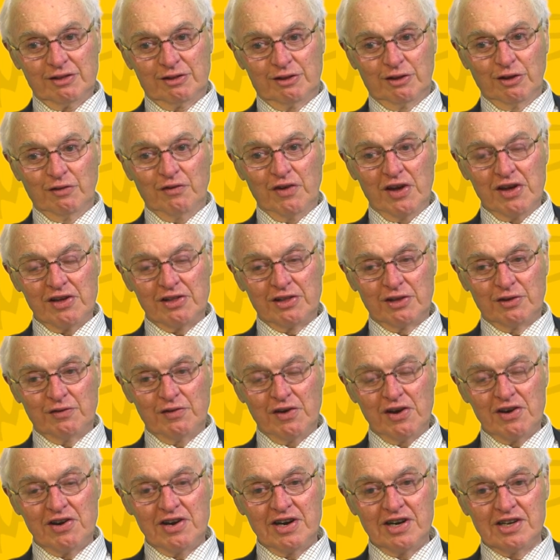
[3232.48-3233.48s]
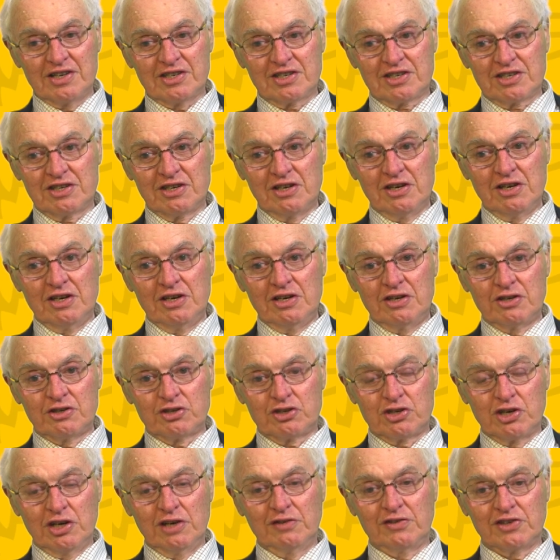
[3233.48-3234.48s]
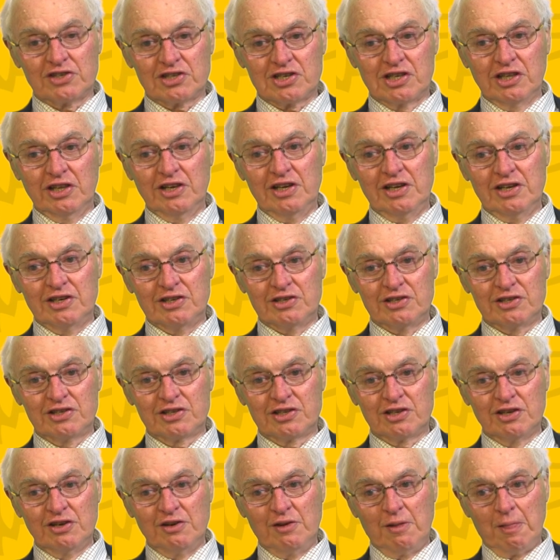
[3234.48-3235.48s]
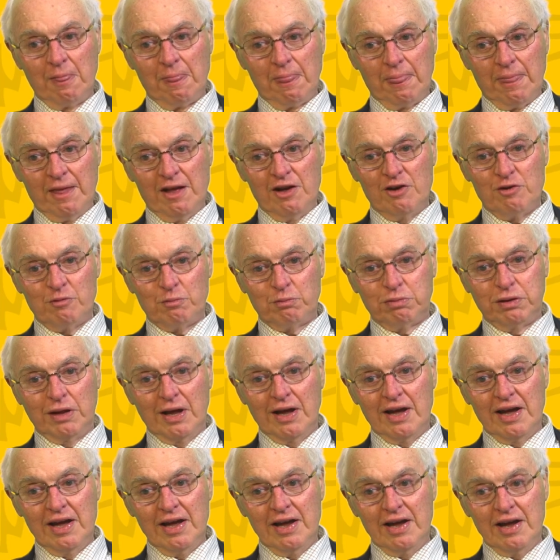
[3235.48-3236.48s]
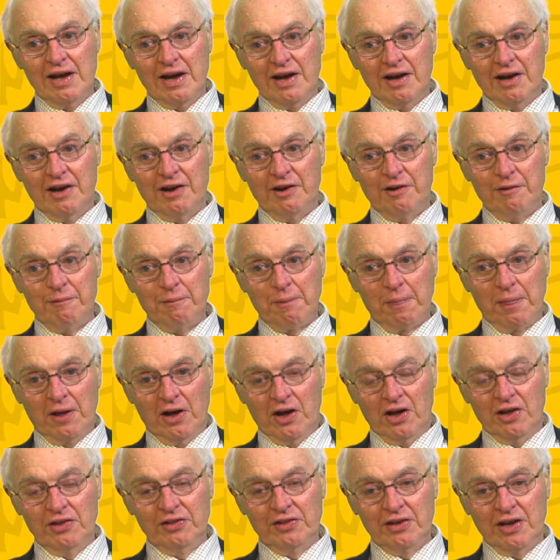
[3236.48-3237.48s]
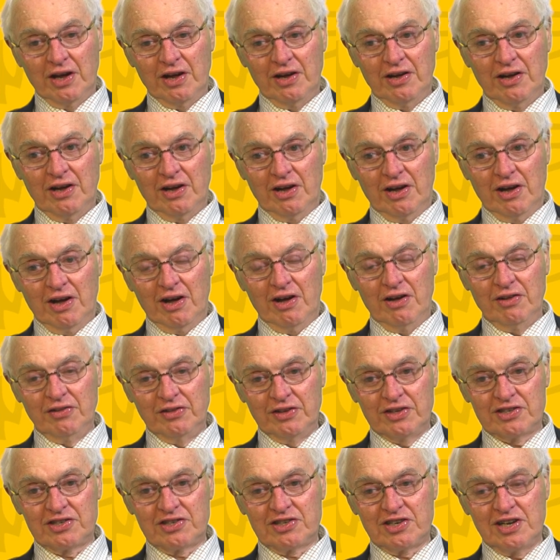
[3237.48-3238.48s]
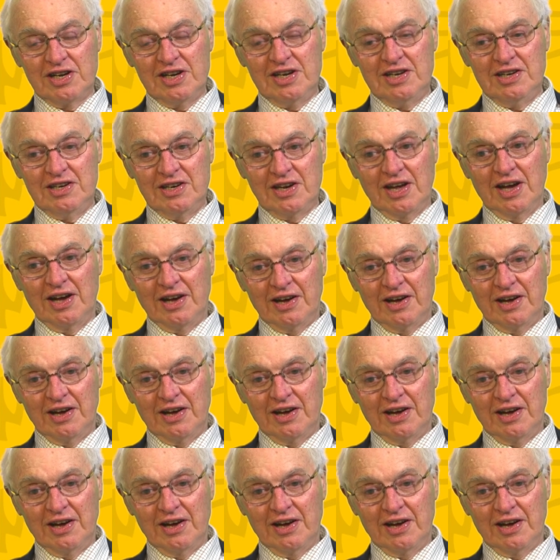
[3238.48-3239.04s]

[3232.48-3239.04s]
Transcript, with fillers: the various service leaders play on the scene